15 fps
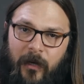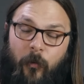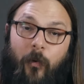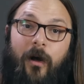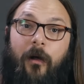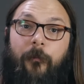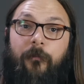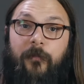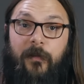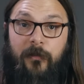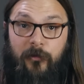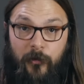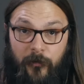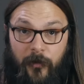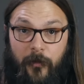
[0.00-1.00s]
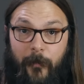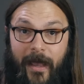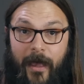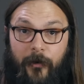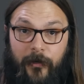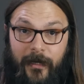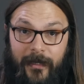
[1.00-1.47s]
Well, the truth of the
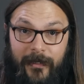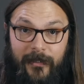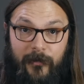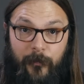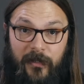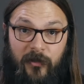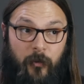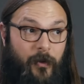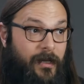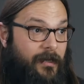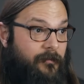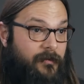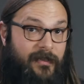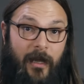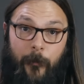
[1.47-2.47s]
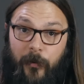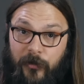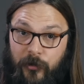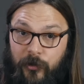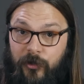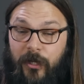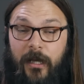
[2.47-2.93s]
matter is, between
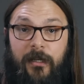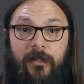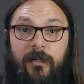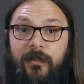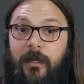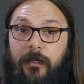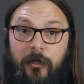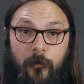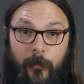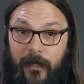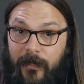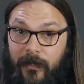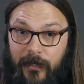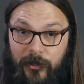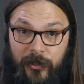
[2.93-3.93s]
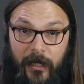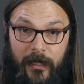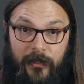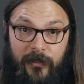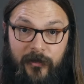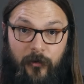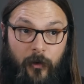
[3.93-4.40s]
temperature changes and humidity
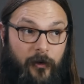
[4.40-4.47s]
changes,